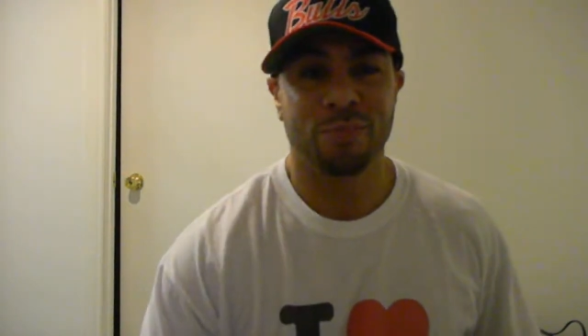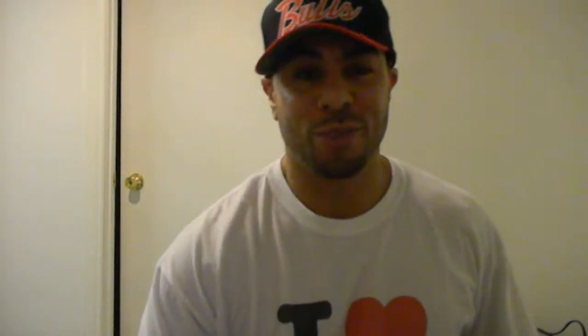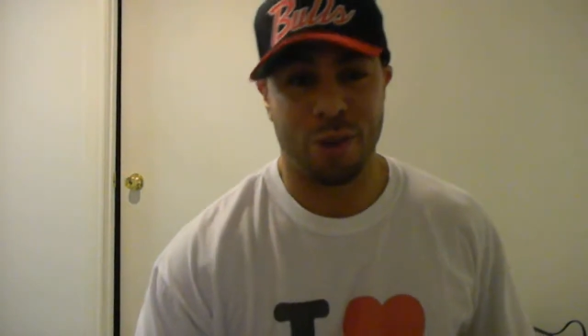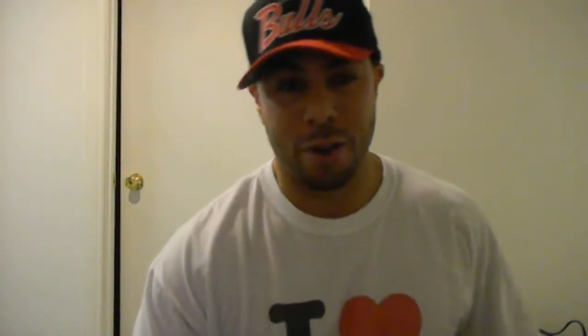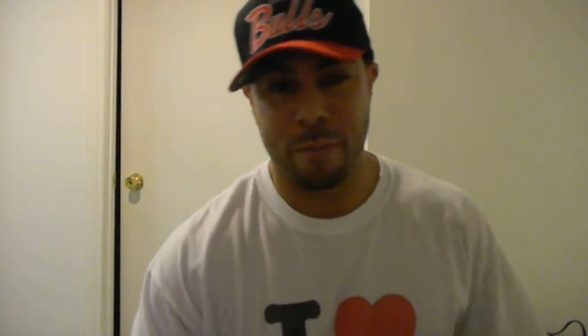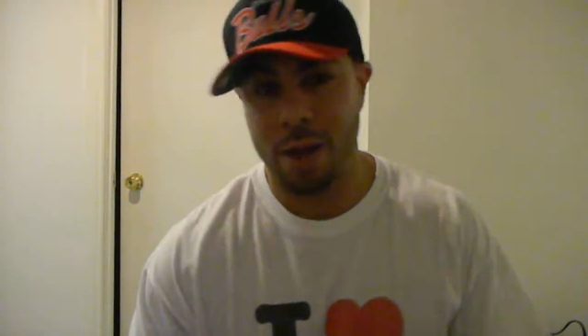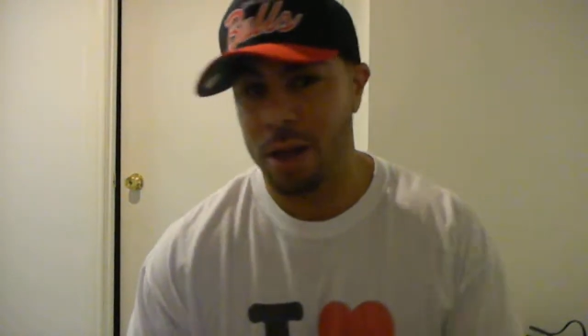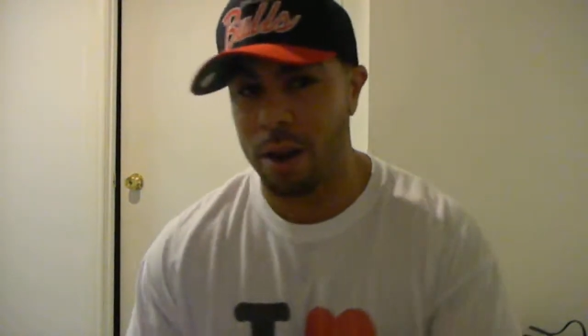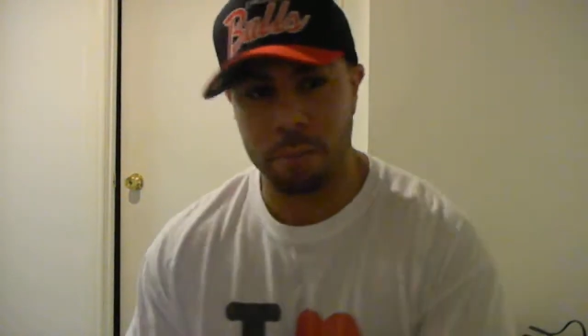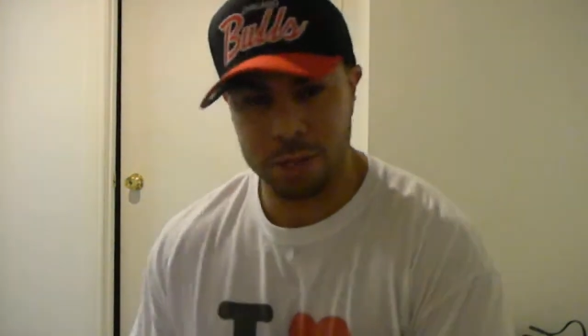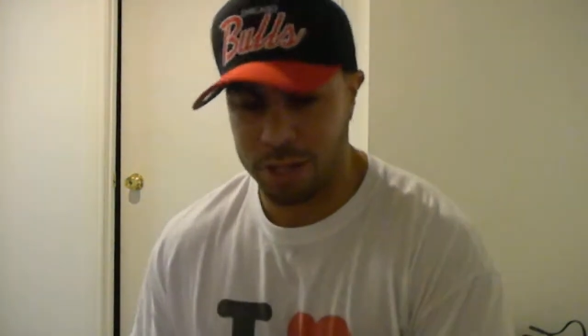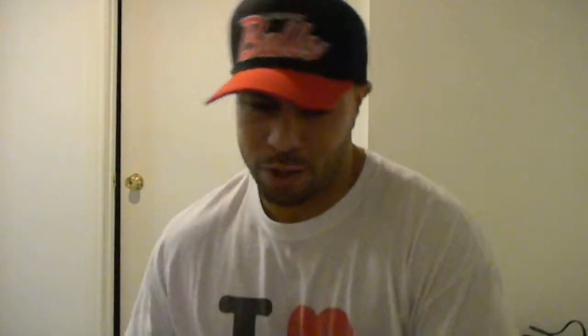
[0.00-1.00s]
You know what I mean?
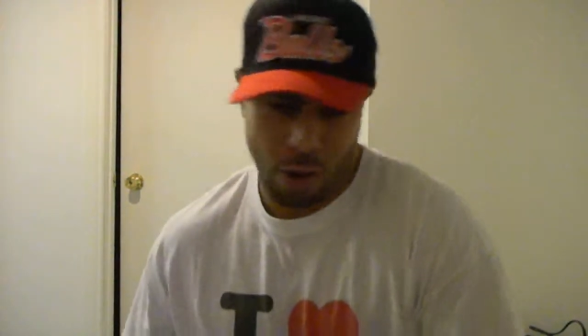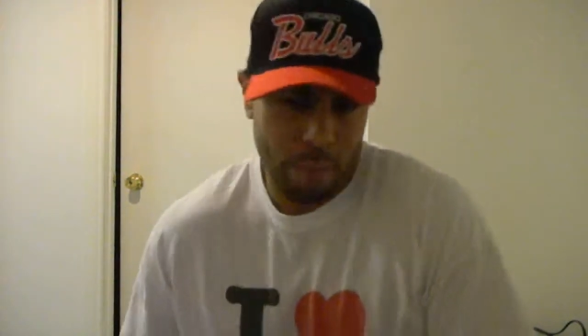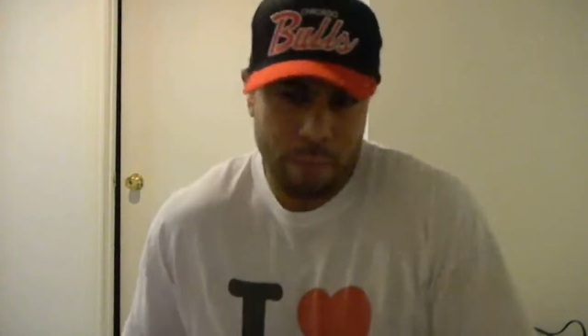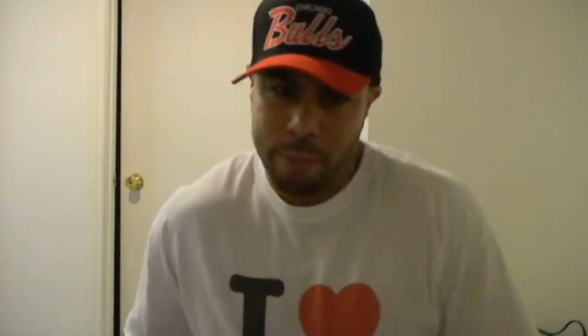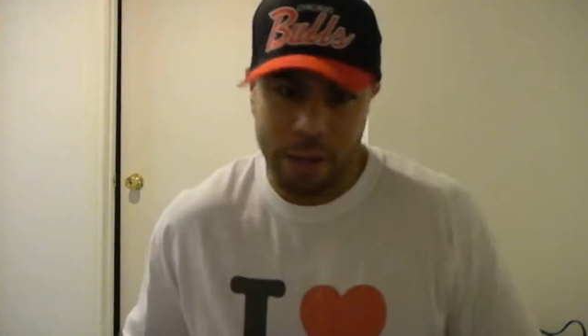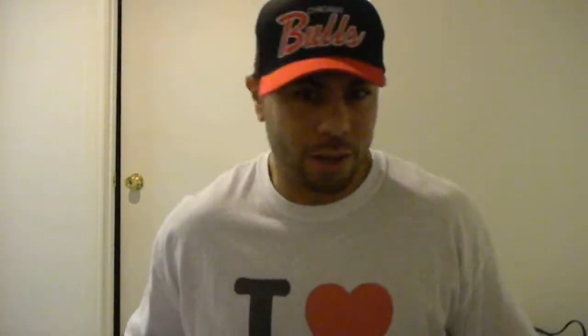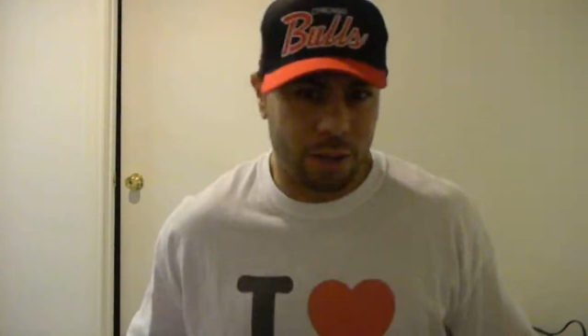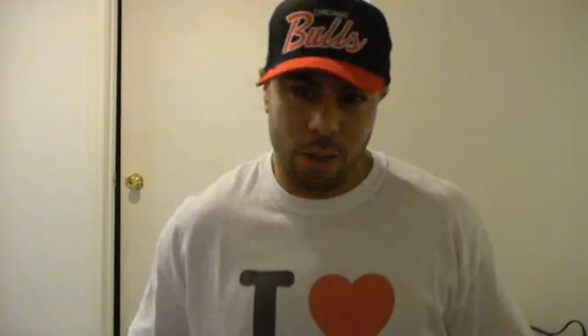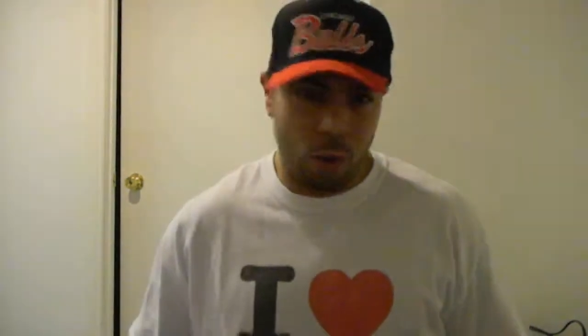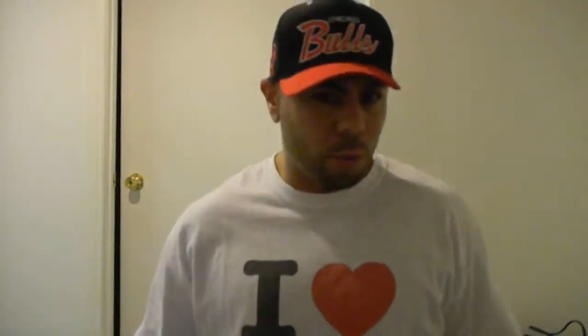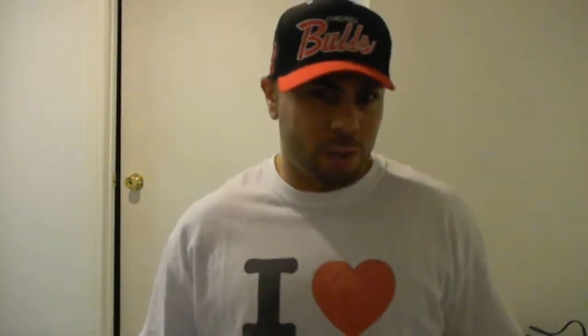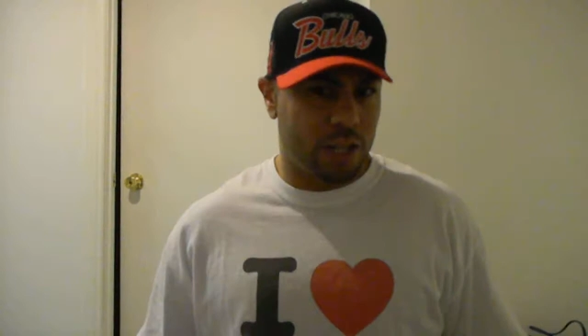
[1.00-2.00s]
I'm just like, yo, I'm like,
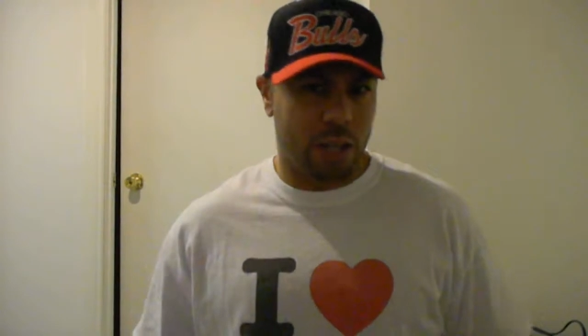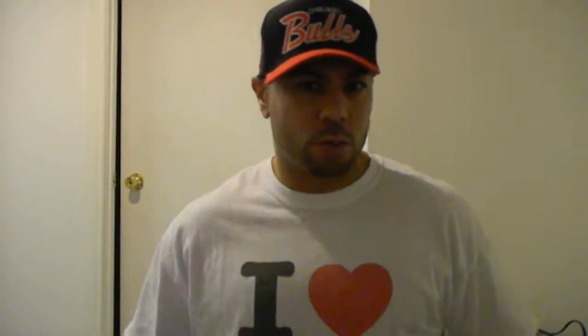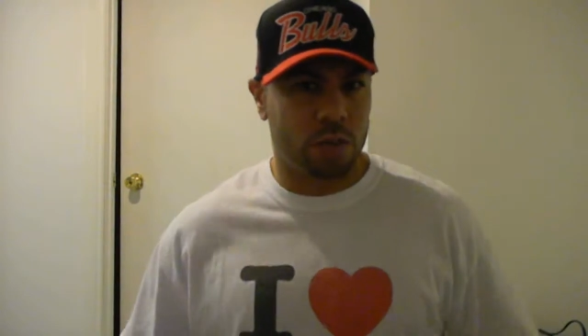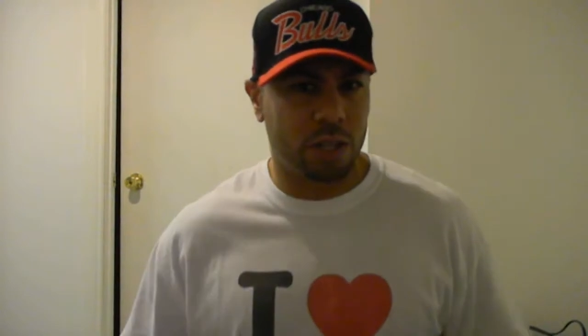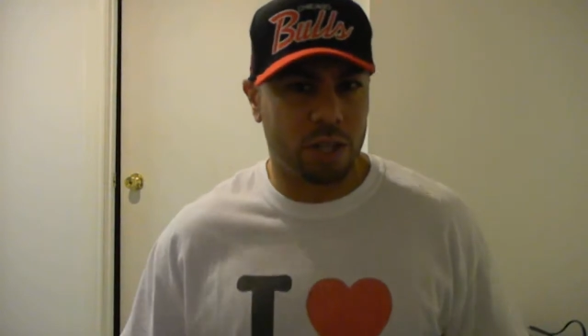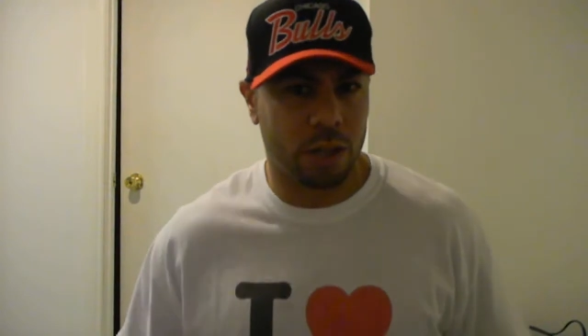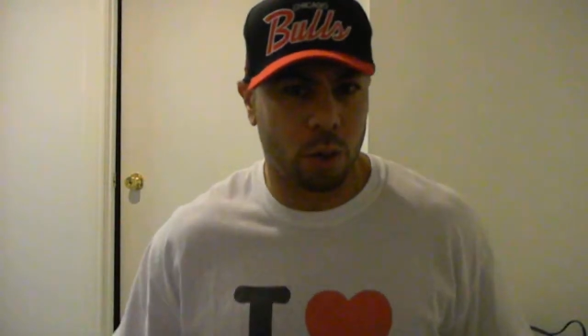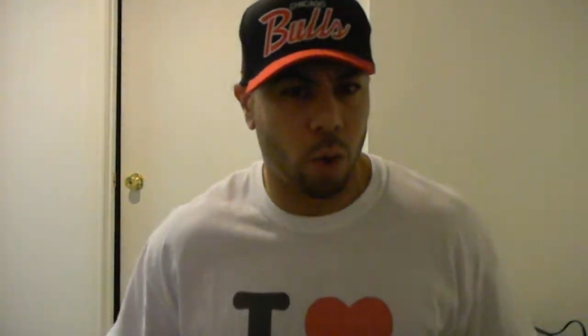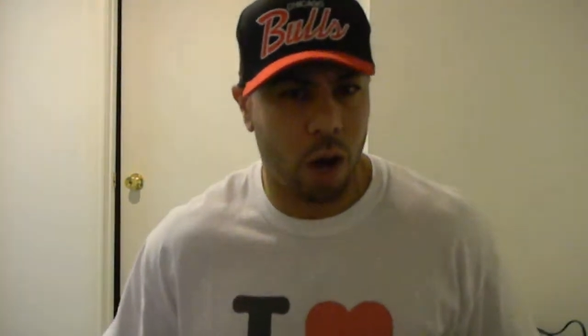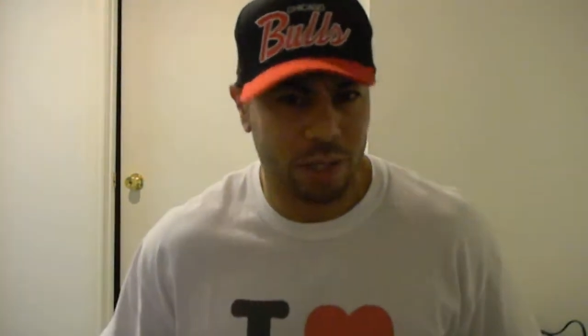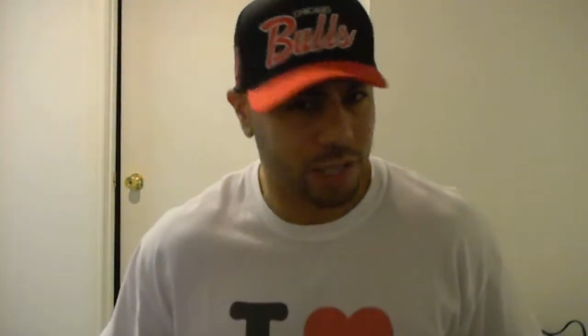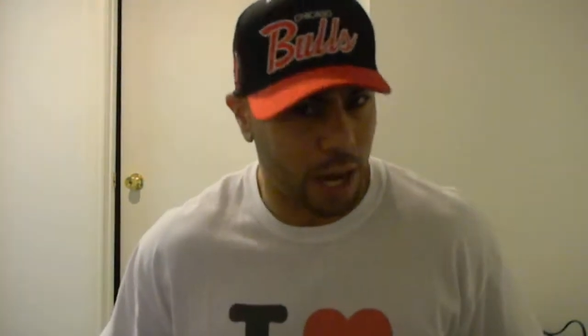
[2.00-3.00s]
no one says shit to
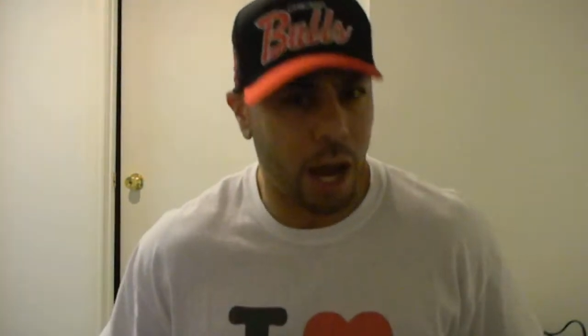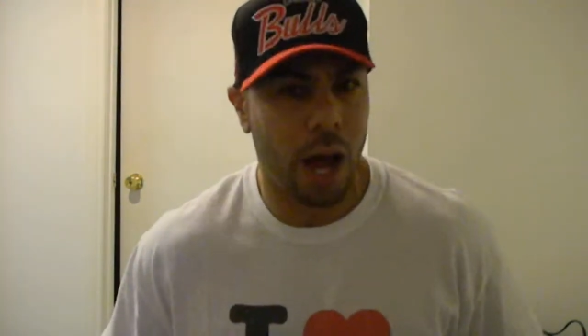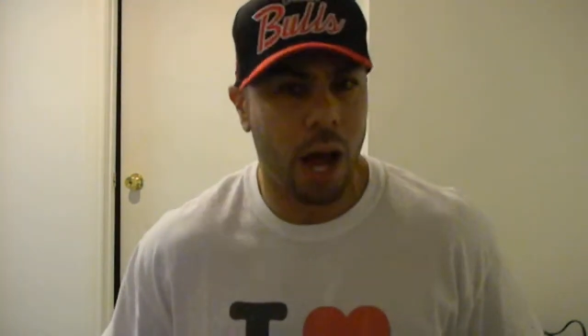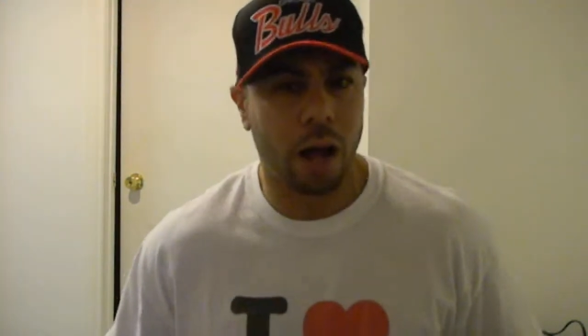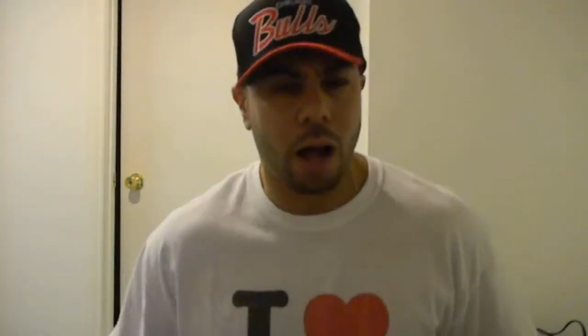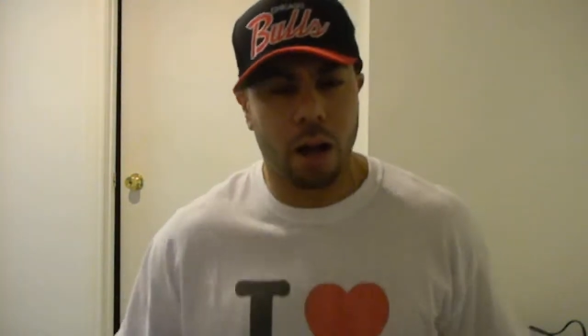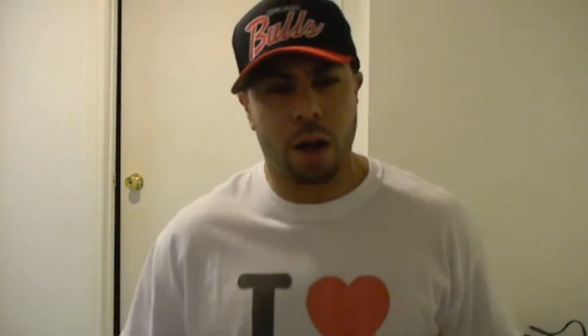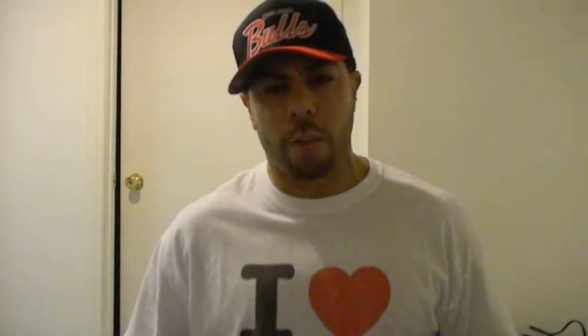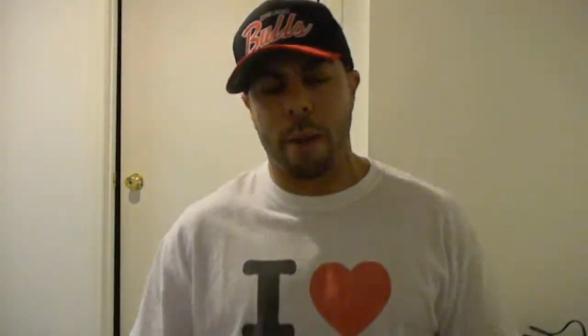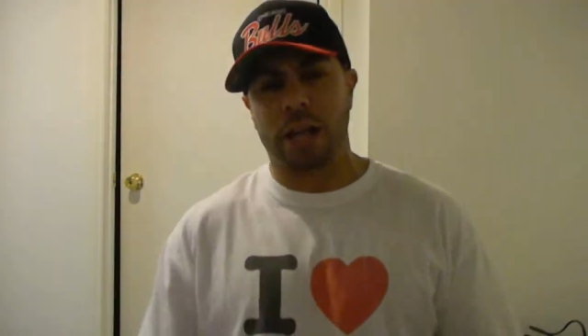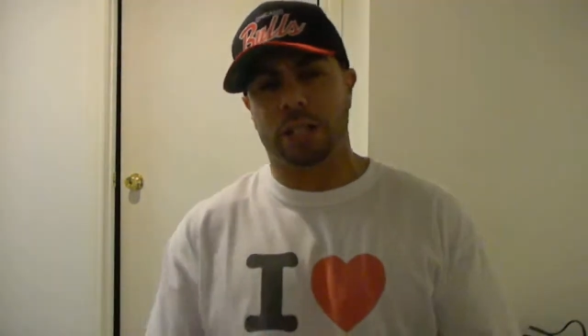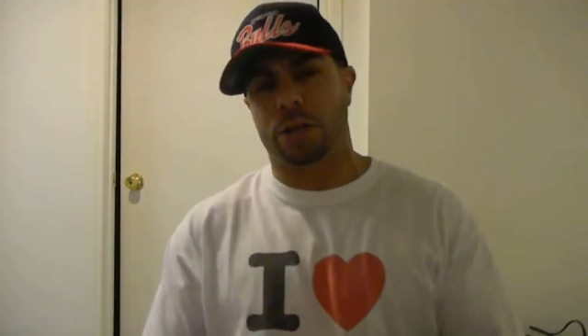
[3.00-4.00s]
Walz. Like, I'll
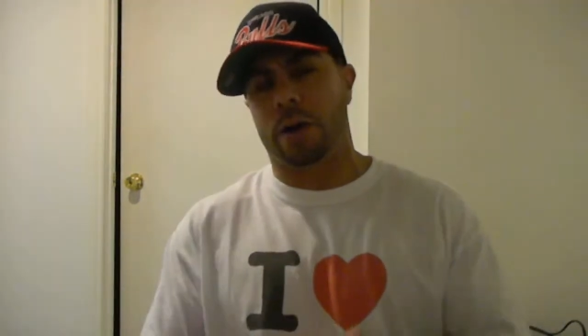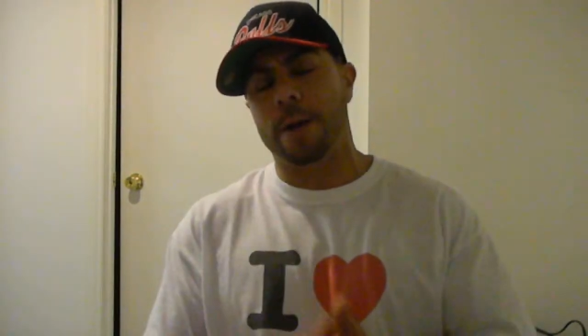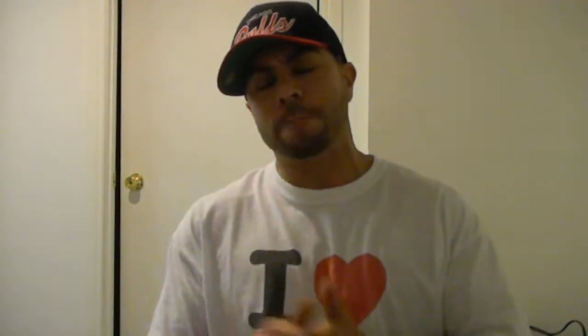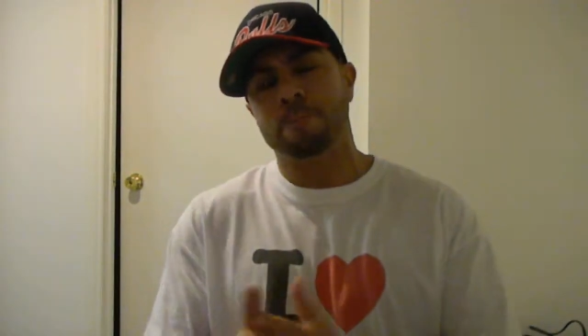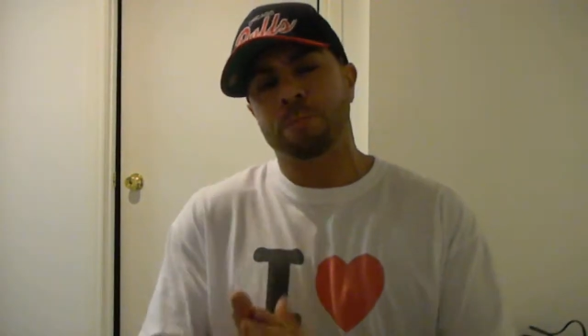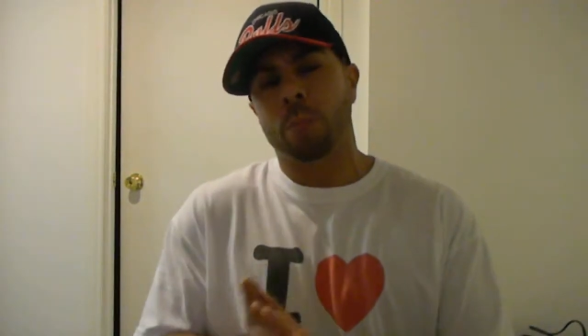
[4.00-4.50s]
come at you, right?